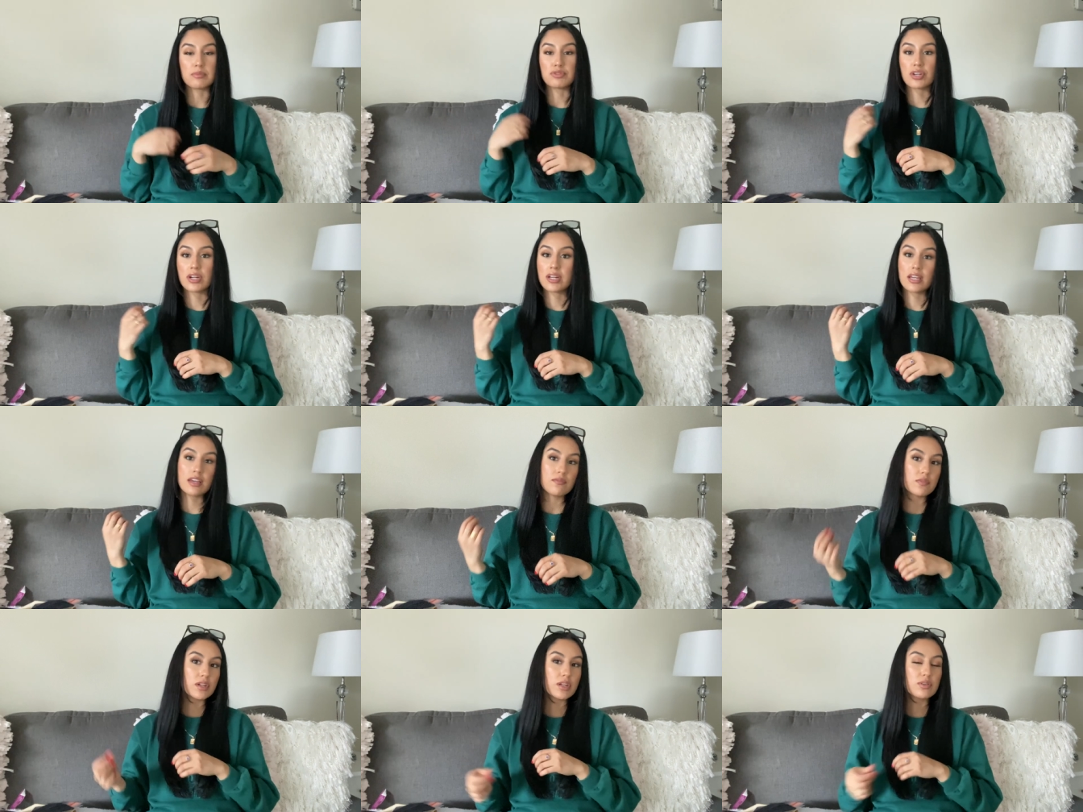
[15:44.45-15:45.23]
I'm trying to
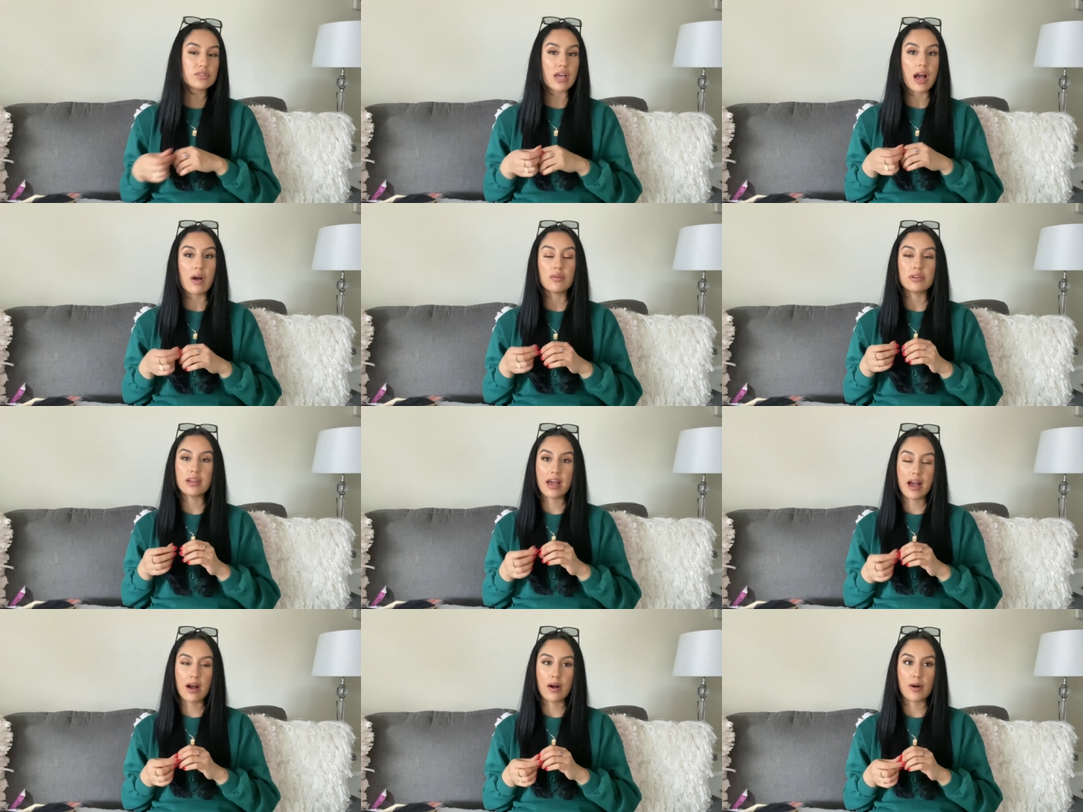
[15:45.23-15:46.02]
get videos out
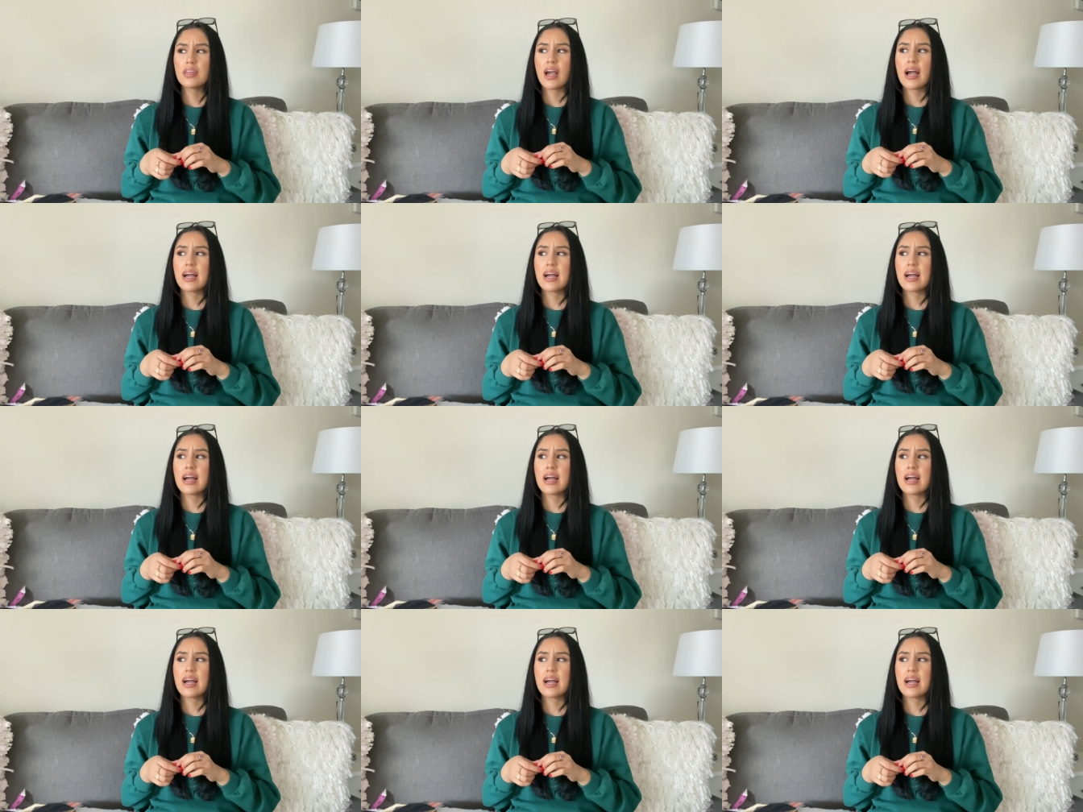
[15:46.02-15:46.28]
now.